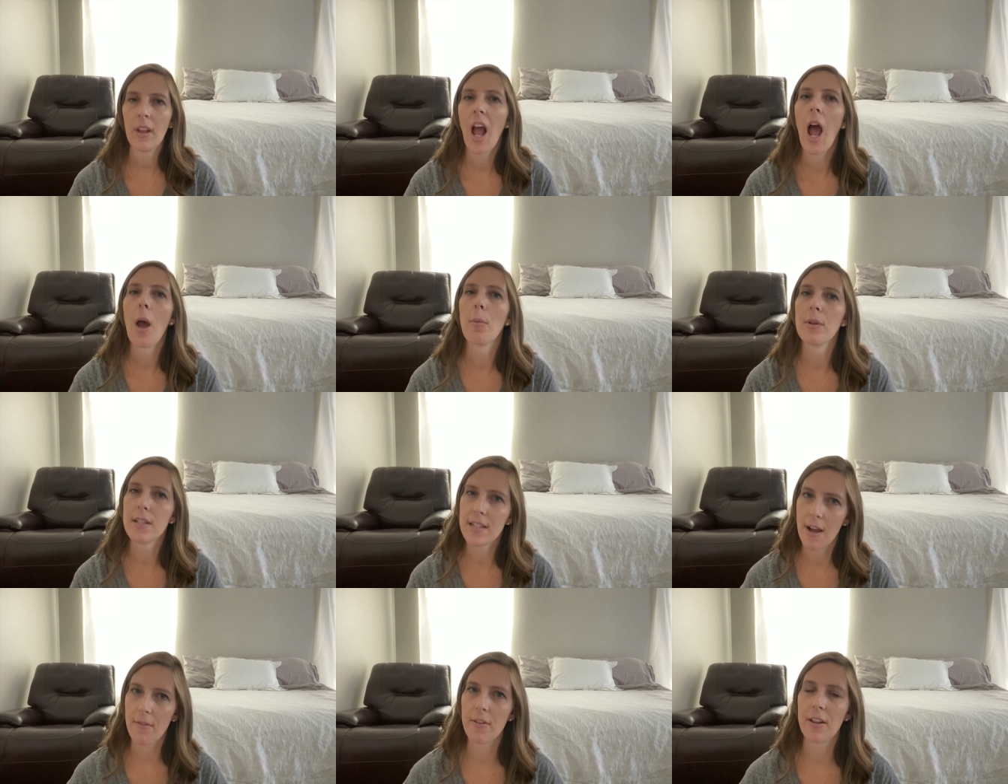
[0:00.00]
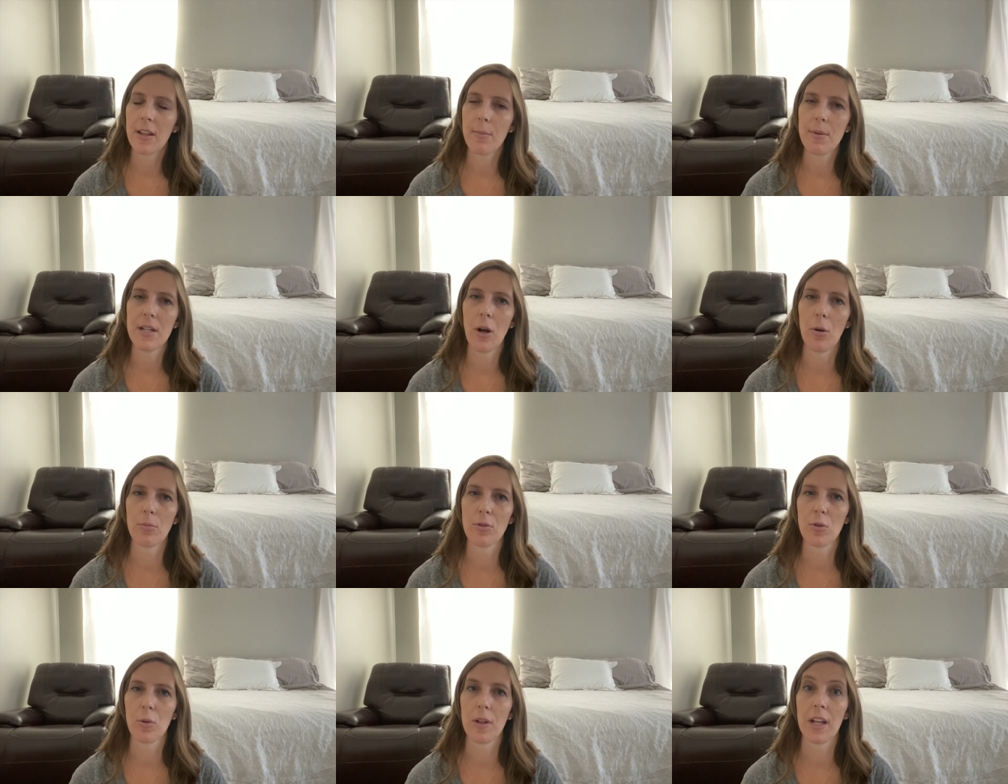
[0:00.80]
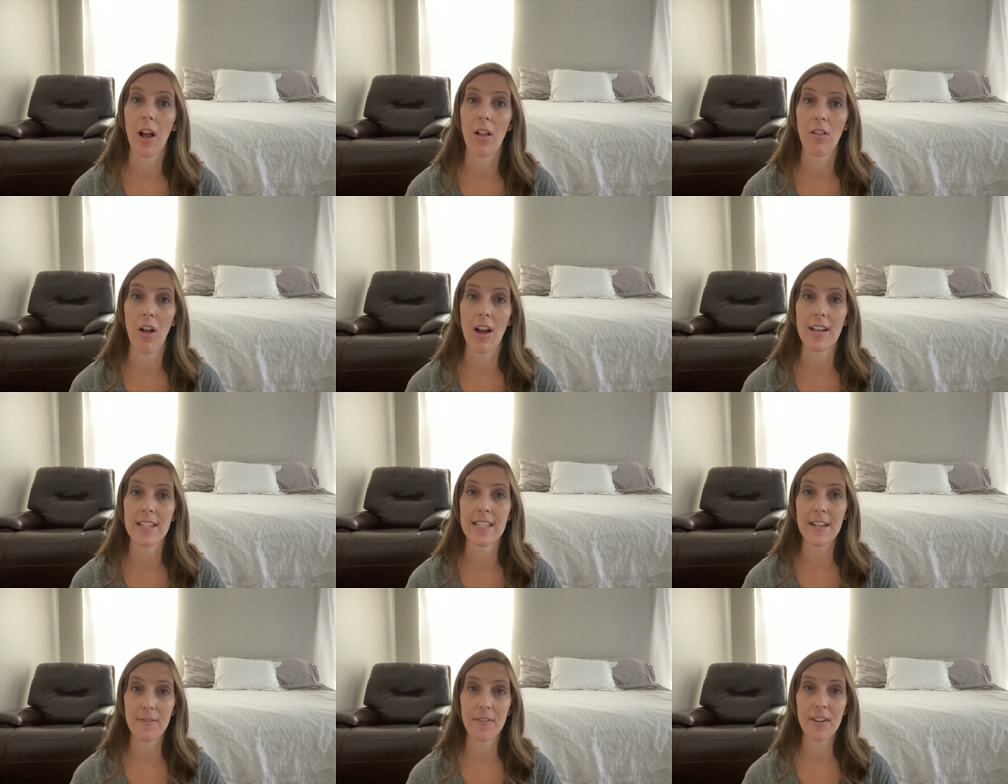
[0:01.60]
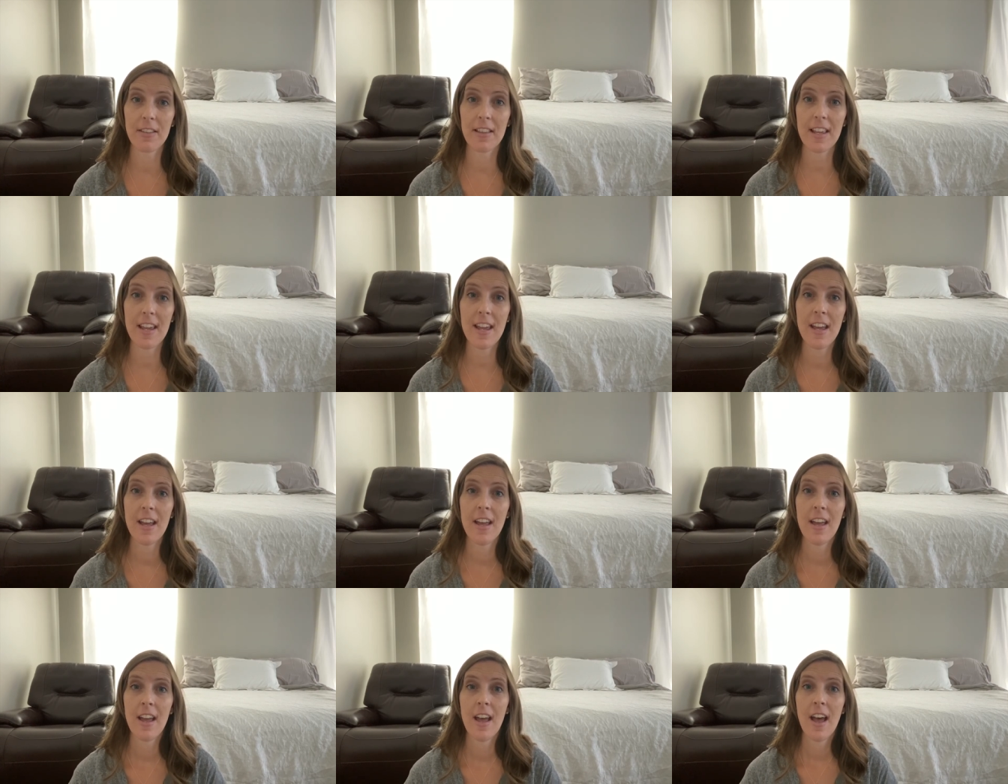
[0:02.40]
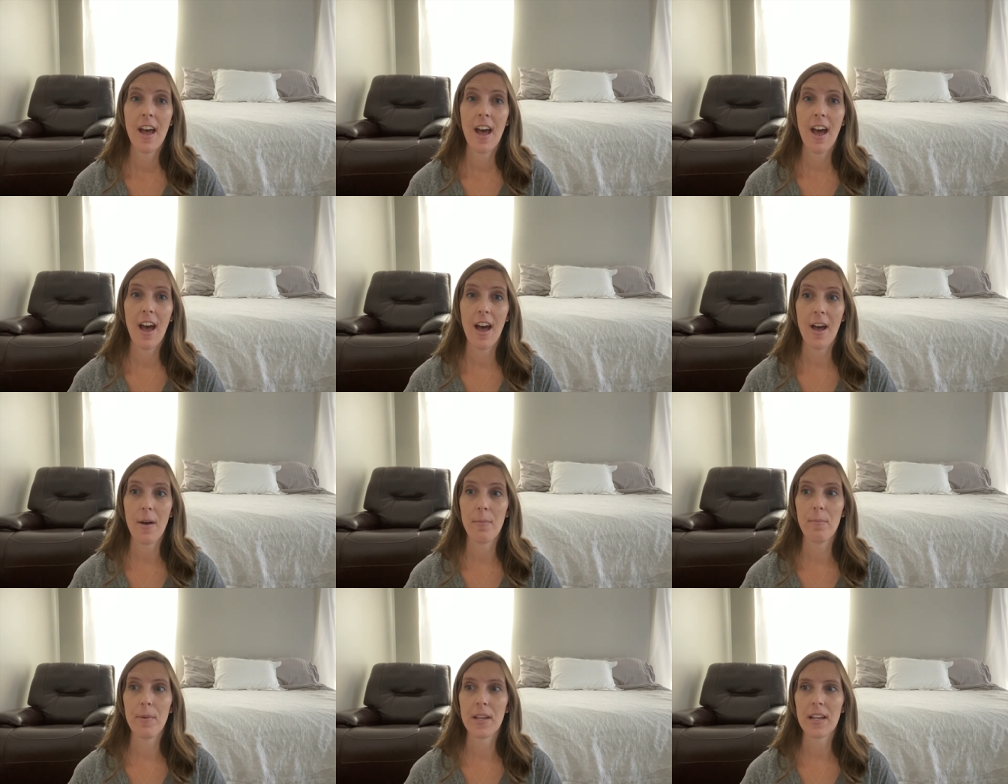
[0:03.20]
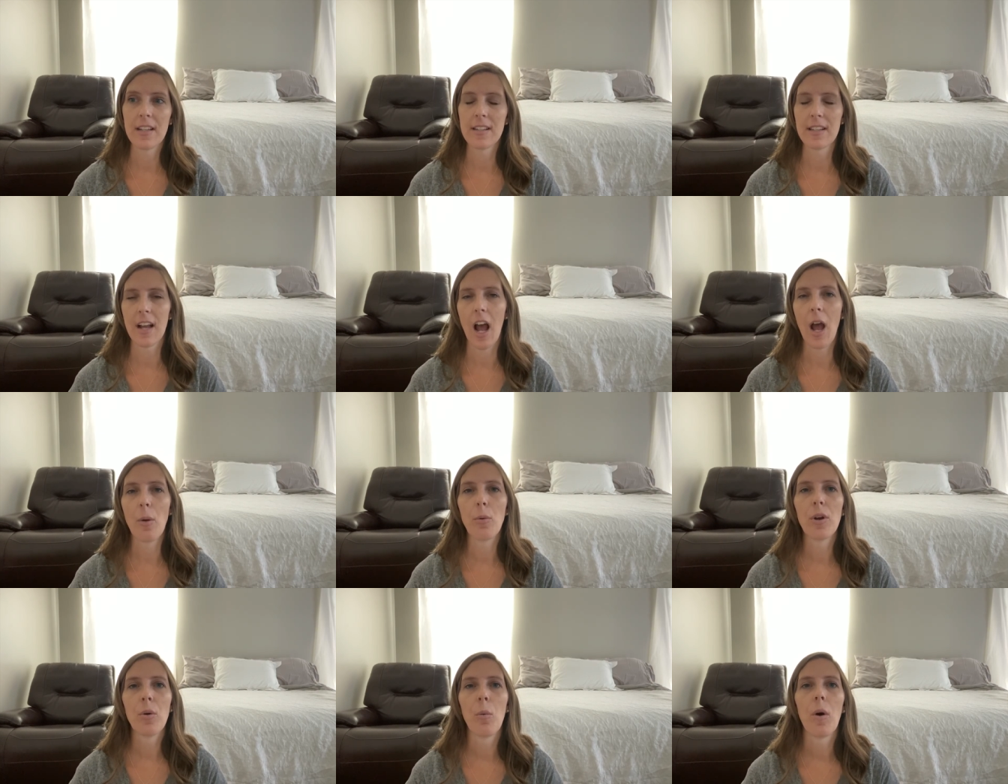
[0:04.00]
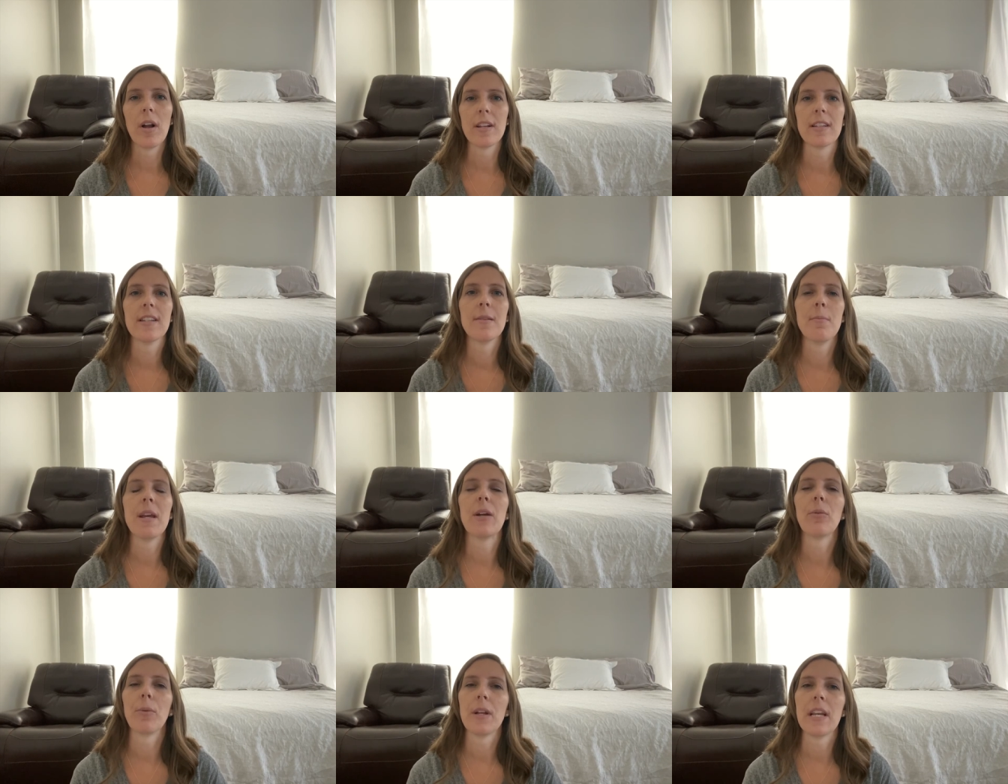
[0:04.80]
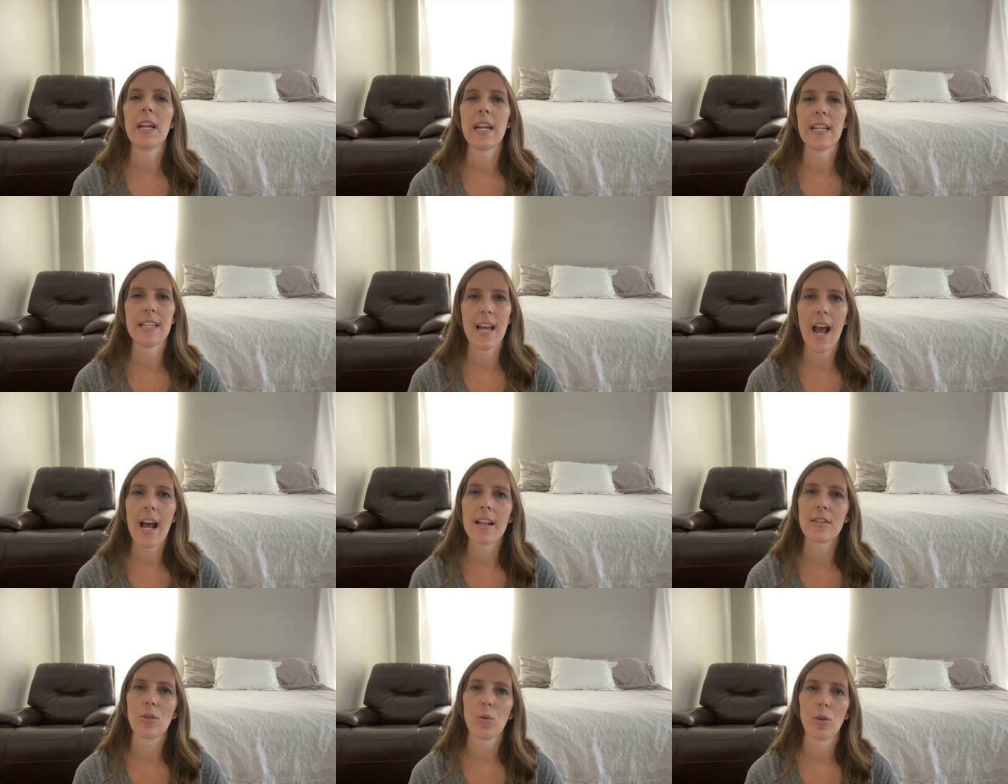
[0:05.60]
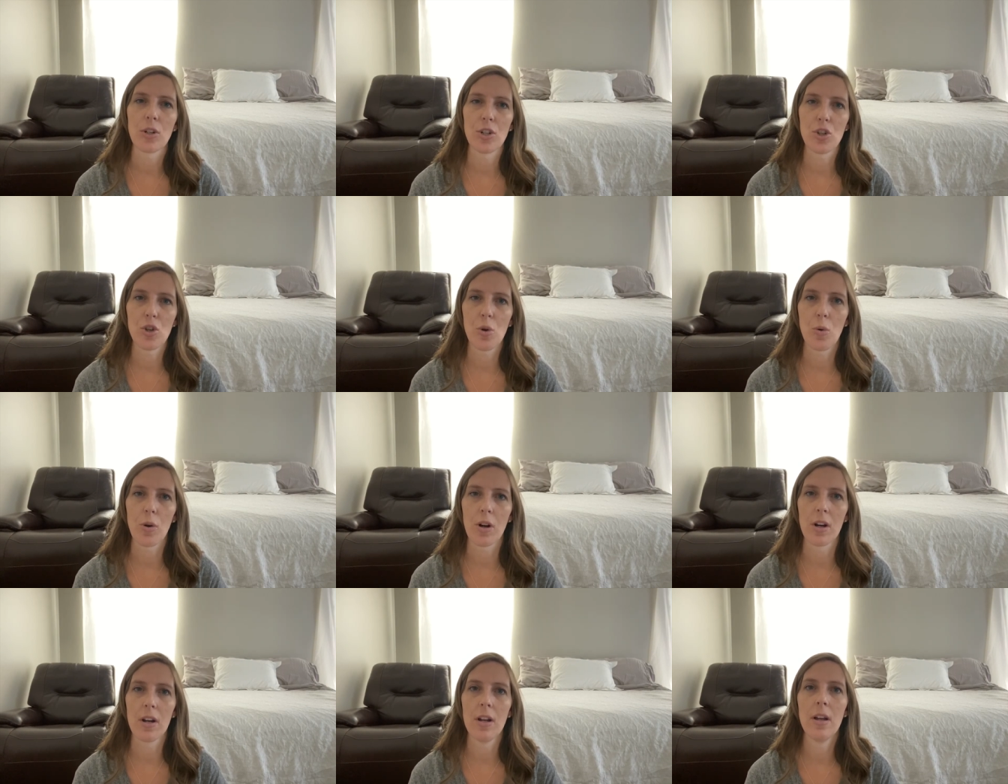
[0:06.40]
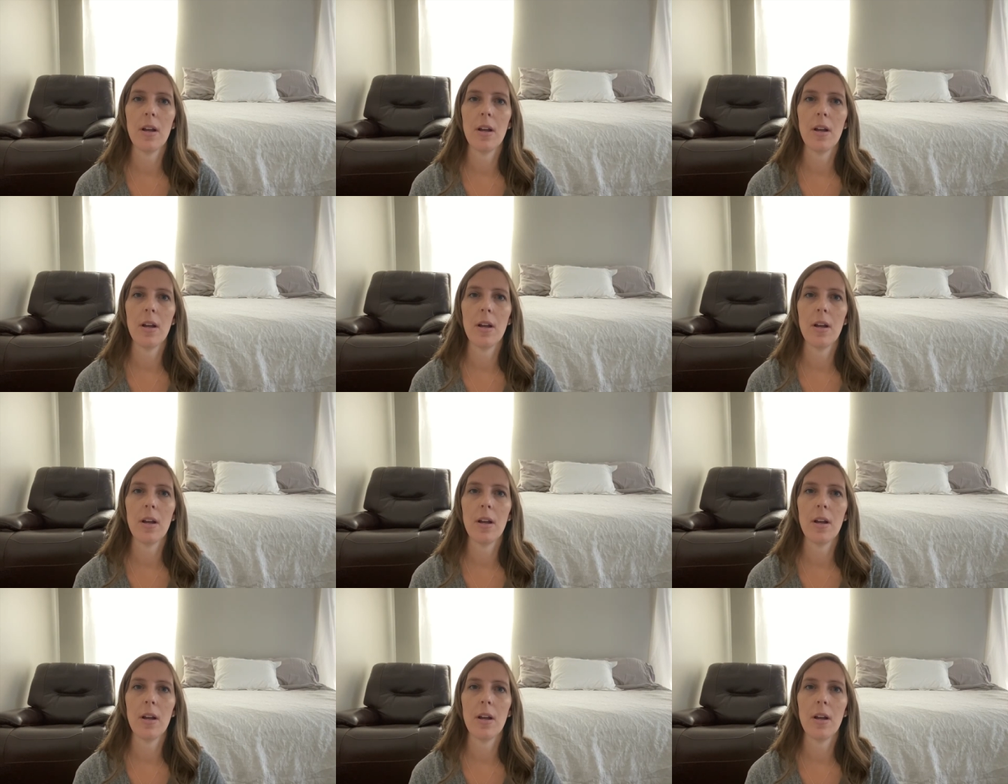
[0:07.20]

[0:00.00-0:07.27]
I would definitely be homeschooling a lot differently because I wouldn't want to make reading a task or a chore,